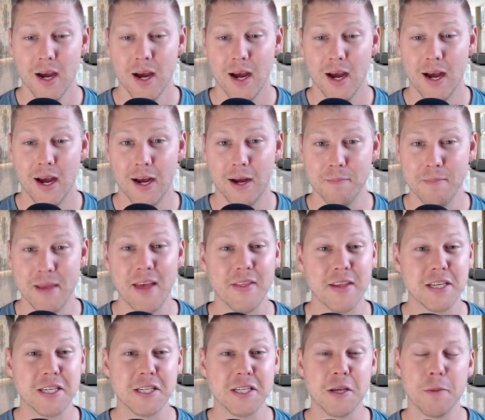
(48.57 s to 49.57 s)

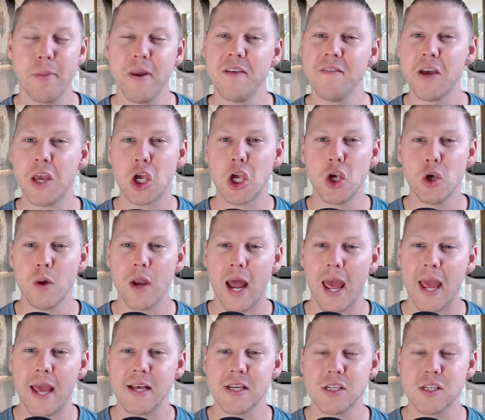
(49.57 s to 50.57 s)
this is a bit of a
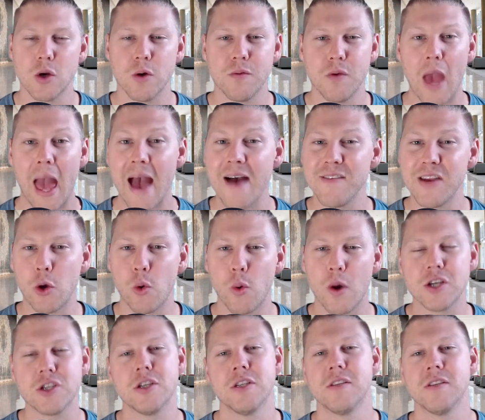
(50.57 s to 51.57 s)
Q&A, so if you have any
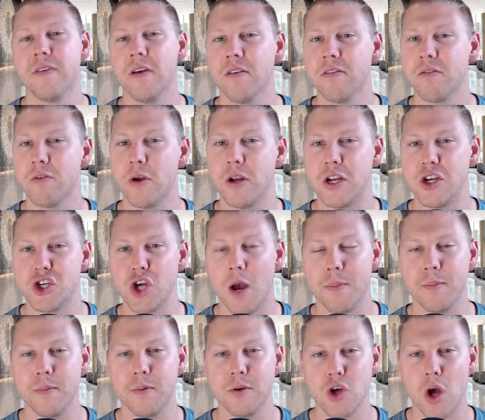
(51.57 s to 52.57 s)
questions, feel free to
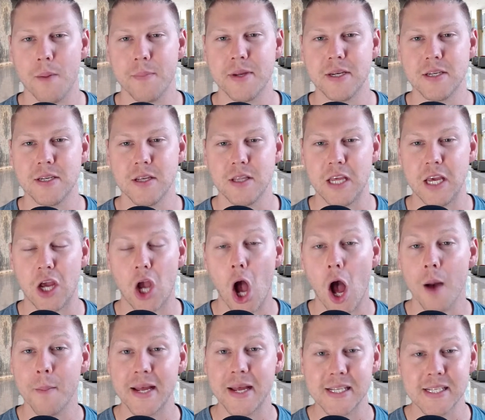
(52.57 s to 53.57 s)
drop into the
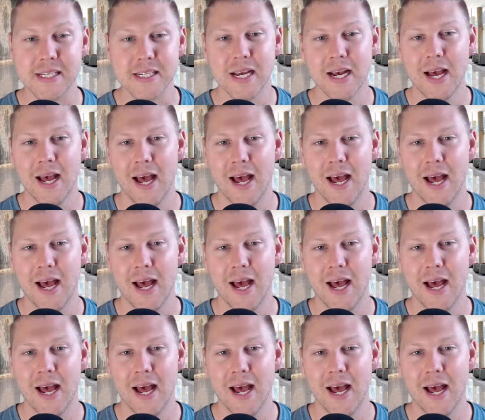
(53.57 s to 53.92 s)
comments